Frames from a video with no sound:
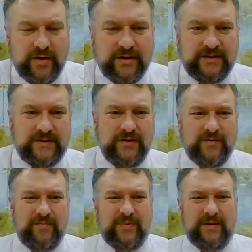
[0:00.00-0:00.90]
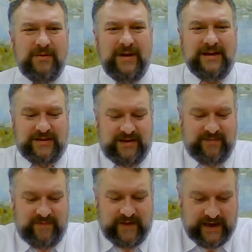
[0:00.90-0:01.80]
could still probably make
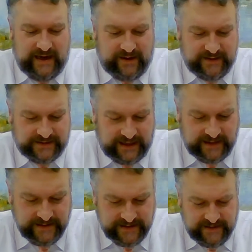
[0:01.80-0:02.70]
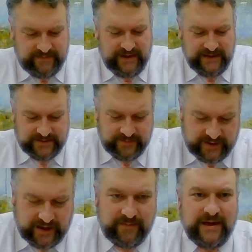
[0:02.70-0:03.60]
some of that out as I make some
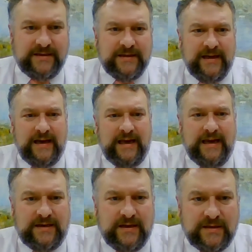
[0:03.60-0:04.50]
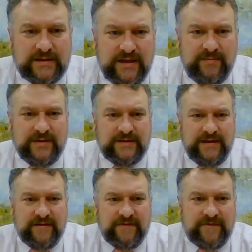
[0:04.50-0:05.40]
comments. It does seem as
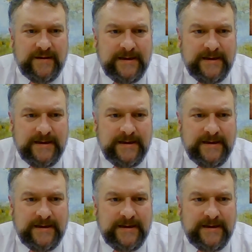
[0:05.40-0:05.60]
if